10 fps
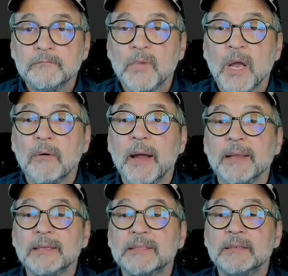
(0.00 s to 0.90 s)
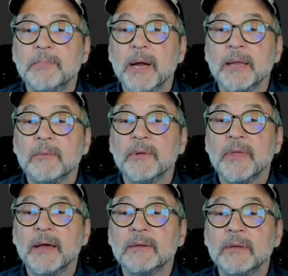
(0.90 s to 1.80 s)
All right, let's debug it
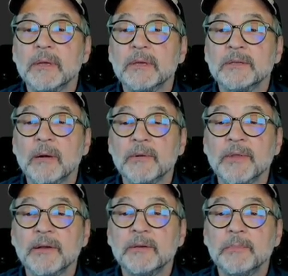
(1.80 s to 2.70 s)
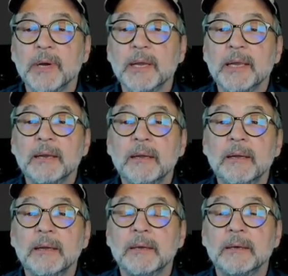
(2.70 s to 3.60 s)
start without debugging.
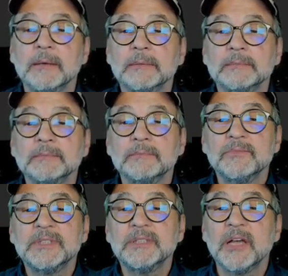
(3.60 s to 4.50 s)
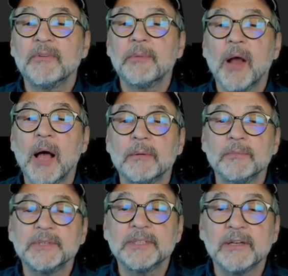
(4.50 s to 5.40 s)
We still have a problem.
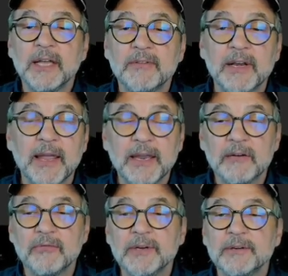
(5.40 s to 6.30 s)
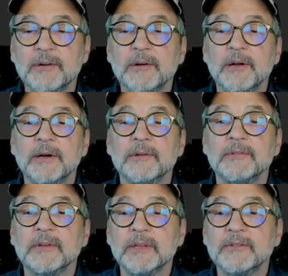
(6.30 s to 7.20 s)
We still have a negative return code,
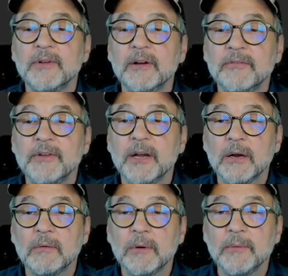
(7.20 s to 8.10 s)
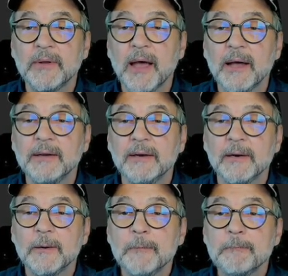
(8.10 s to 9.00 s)
so let's try to figure out what we got here.